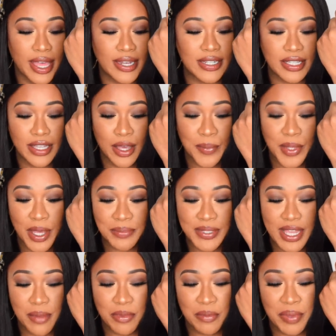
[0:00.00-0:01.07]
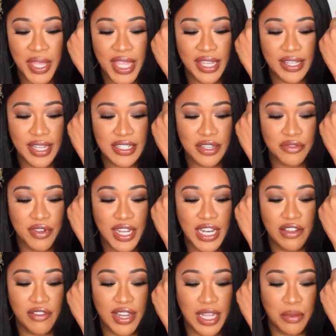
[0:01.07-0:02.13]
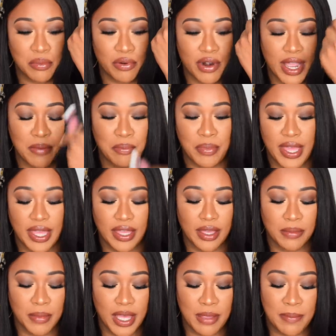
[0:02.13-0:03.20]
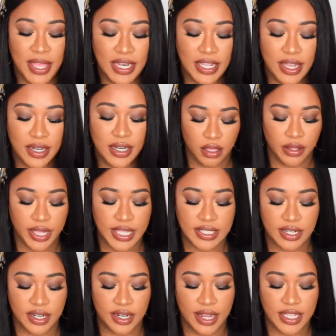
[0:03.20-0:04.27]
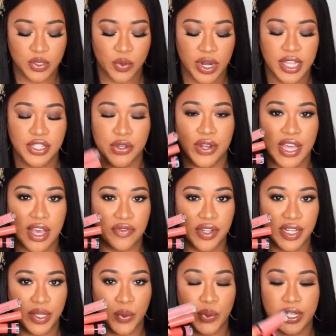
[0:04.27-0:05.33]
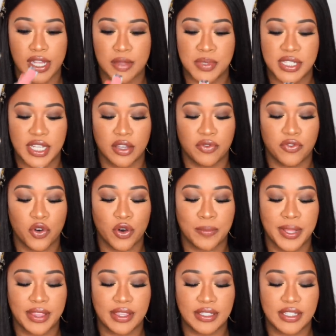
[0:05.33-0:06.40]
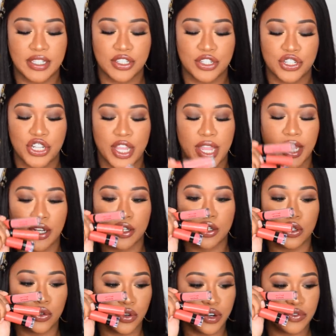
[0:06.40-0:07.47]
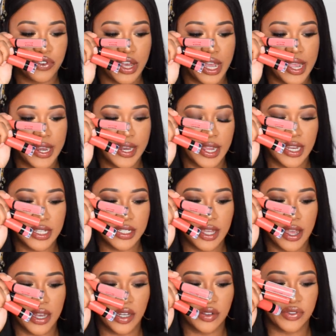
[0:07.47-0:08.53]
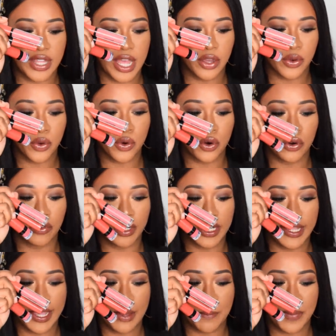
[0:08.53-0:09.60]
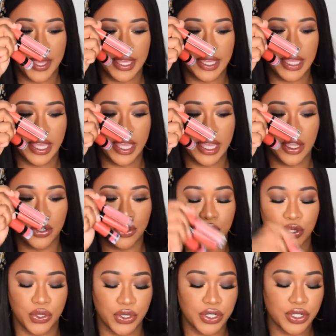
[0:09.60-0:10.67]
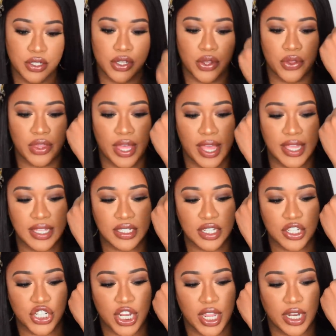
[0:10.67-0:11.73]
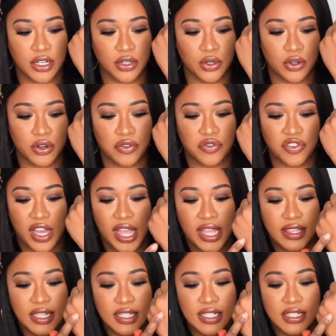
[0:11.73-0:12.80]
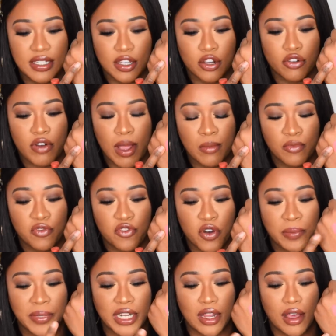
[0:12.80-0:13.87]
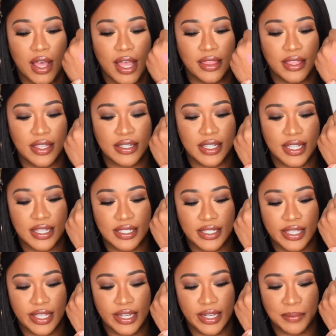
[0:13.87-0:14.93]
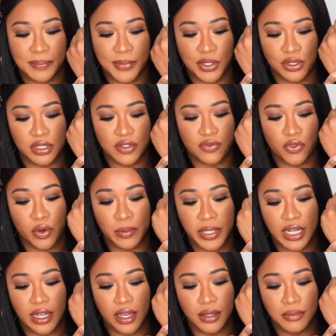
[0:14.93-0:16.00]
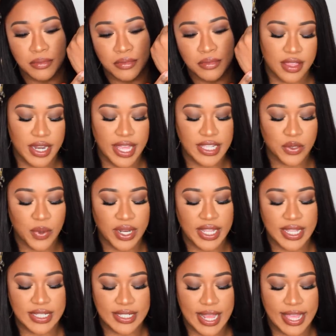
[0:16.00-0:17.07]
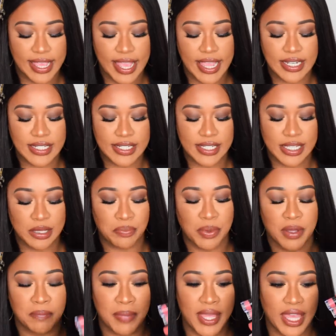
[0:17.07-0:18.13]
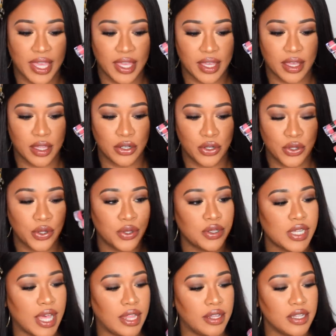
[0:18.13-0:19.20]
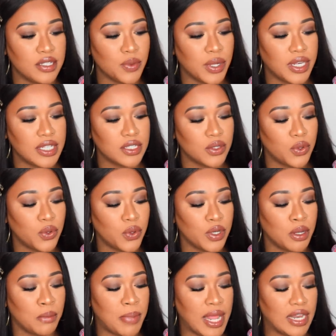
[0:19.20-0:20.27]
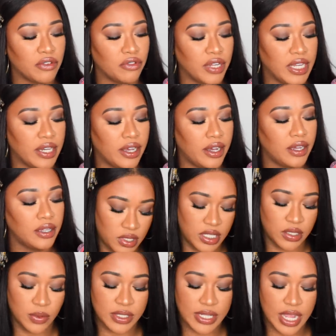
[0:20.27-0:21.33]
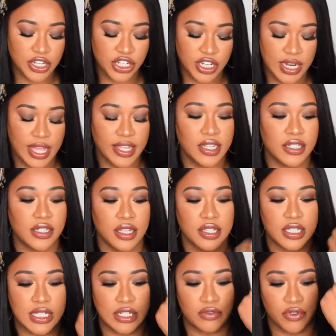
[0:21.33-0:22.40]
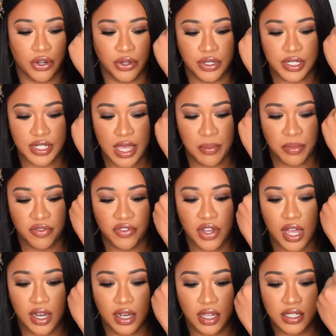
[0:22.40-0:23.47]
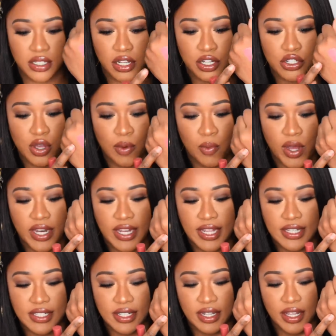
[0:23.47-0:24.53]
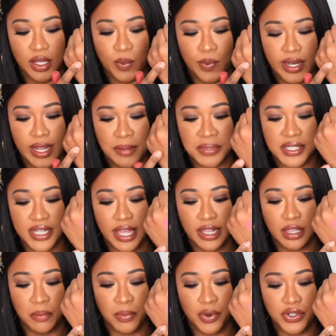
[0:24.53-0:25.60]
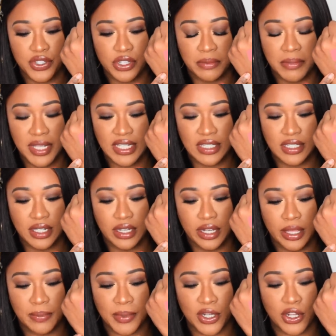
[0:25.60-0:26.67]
yum yum type of pink. That's a really bright pink in my opinion. Okay, so the next one I don't have a liquid lipstick for, but this is the shade Glorified and it's kind of that corally pinky nude. So that is the shade Glorified. This is the creme formula and this is the lip gloss formula. The next one is like a deep pink nude and this one is called Ballerina. This one's actually like a dusty rose type of color. So the top one is the liquid lipstick, the bottom is the lip